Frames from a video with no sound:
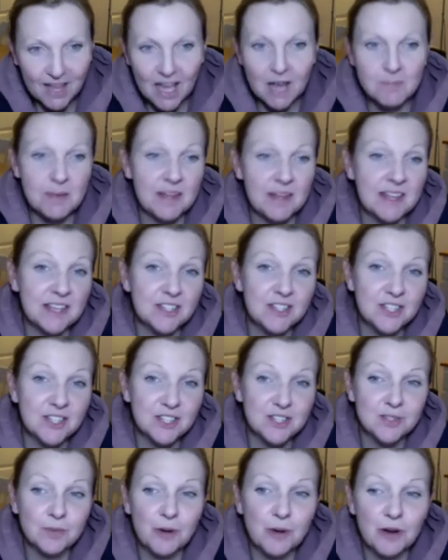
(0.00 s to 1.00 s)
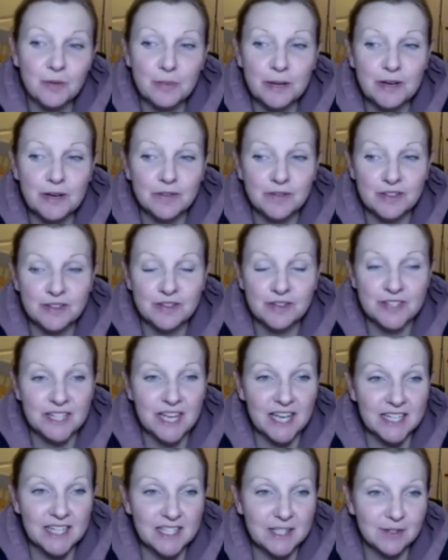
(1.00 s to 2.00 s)
And that's just
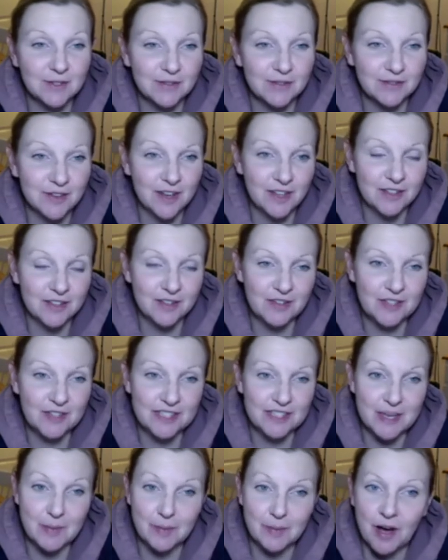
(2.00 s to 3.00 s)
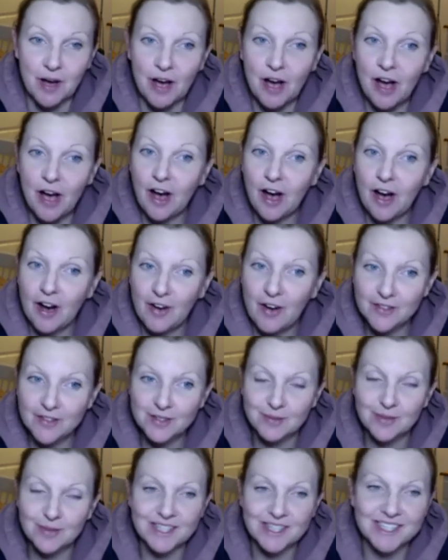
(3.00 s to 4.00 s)
£12.50 until the 1st of December,
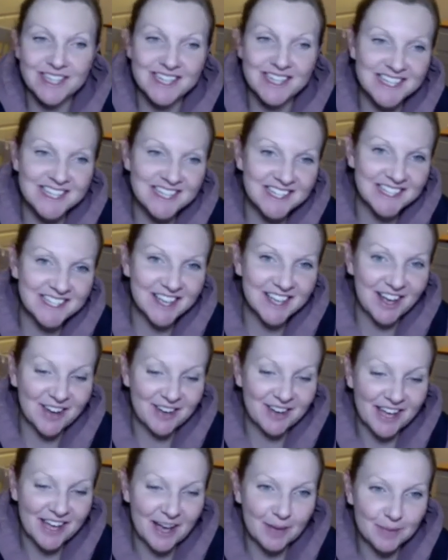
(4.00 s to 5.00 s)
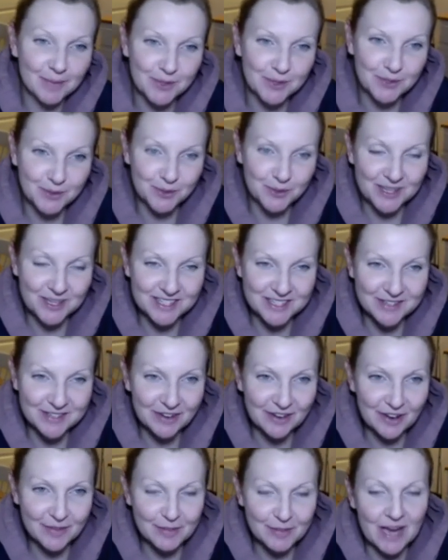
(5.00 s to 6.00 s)
after which it is going up to
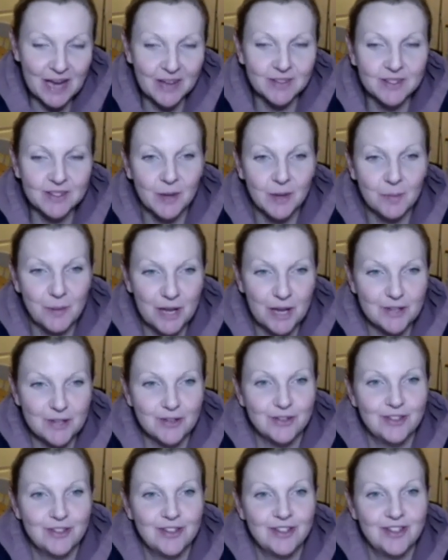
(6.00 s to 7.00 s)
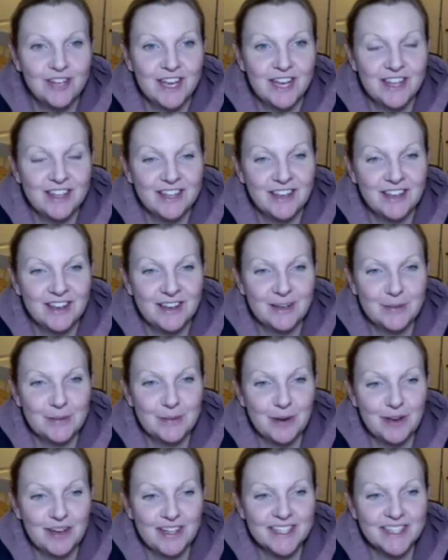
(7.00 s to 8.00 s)
£25. So make sure you get the early
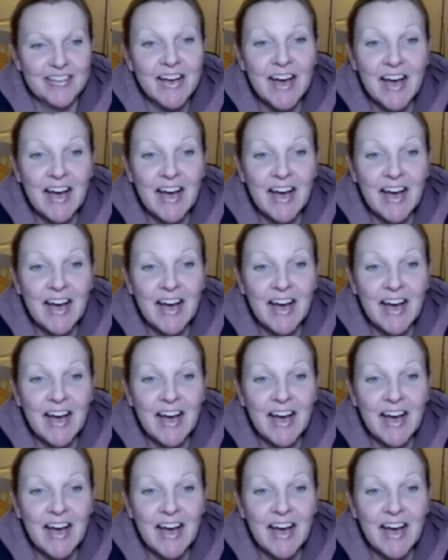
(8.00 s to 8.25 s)
bird.